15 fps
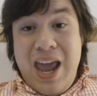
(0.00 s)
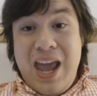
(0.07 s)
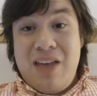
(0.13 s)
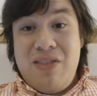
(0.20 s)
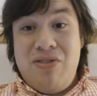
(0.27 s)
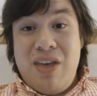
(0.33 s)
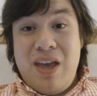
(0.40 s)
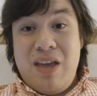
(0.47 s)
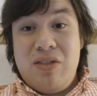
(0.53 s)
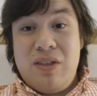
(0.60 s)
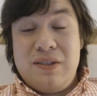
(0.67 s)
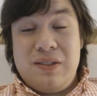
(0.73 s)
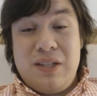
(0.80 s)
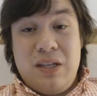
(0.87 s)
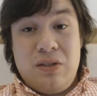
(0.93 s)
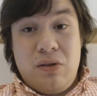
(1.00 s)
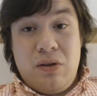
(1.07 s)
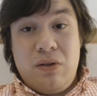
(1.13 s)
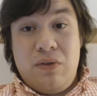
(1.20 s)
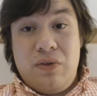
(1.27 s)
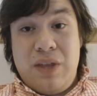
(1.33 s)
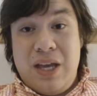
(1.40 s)
and then the
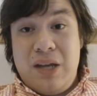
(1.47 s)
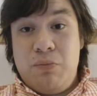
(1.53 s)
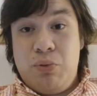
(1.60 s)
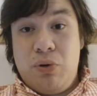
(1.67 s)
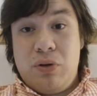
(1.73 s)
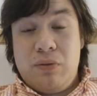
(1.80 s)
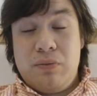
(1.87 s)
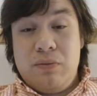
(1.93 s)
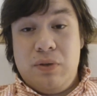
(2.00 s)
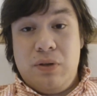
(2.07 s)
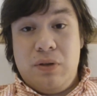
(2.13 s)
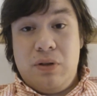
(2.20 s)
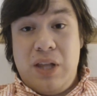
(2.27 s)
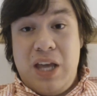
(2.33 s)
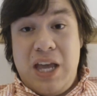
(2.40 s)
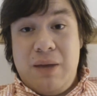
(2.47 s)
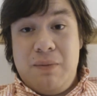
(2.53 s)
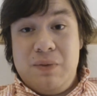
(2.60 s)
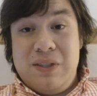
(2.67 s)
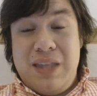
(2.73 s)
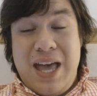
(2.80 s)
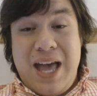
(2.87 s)
Caesar then
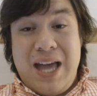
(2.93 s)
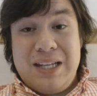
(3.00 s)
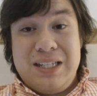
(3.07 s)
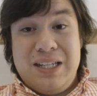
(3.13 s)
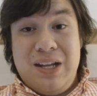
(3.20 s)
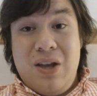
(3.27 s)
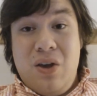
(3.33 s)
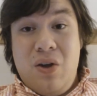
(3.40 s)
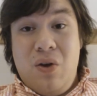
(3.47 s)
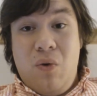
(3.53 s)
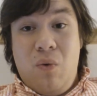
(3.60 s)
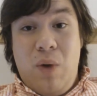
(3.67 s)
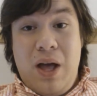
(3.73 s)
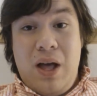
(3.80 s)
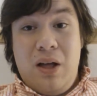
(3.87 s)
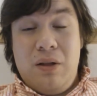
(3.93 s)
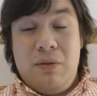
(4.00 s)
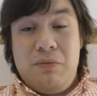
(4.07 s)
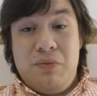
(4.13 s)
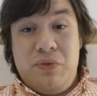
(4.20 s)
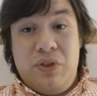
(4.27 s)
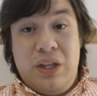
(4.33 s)
proclaims that,
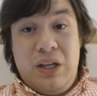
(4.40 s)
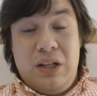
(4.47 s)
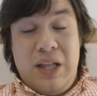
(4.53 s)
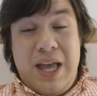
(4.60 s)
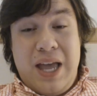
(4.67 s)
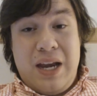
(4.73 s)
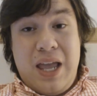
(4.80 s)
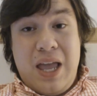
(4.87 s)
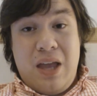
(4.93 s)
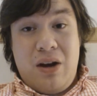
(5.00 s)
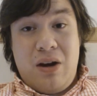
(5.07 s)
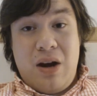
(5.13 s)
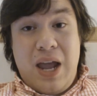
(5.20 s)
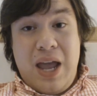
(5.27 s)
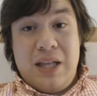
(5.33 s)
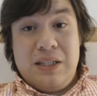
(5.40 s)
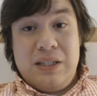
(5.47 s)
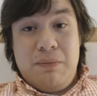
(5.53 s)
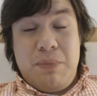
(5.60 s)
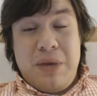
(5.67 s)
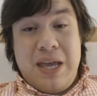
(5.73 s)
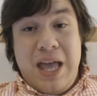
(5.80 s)
well, the gladiator ends
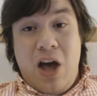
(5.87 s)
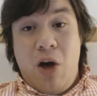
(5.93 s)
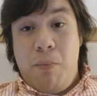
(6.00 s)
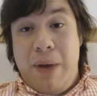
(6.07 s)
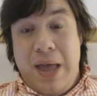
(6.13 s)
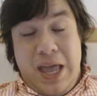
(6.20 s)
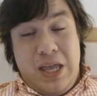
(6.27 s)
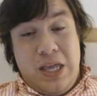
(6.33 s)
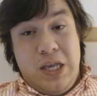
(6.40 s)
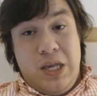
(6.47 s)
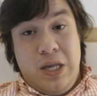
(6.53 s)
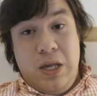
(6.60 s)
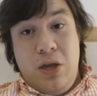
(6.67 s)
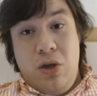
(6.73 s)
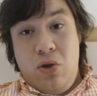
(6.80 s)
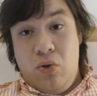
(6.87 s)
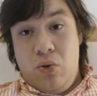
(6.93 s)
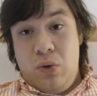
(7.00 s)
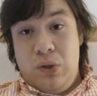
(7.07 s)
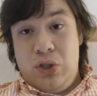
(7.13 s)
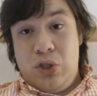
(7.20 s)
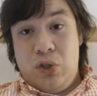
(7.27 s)
up being out by a
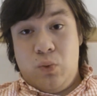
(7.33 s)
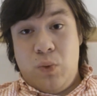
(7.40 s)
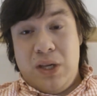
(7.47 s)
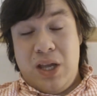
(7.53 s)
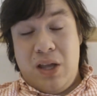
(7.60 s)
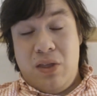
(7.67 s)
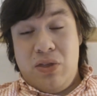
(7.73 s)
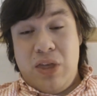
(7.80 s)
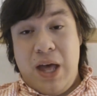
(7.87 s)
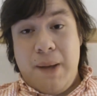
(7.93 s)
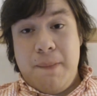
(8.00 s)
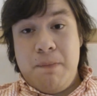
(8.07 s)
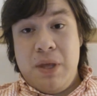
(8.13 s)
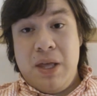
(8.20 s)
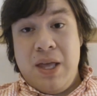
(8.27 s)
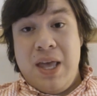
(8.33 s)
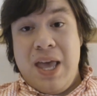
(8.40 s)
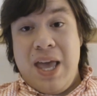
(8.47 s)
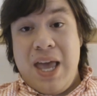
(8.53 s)
huge swinging thumb,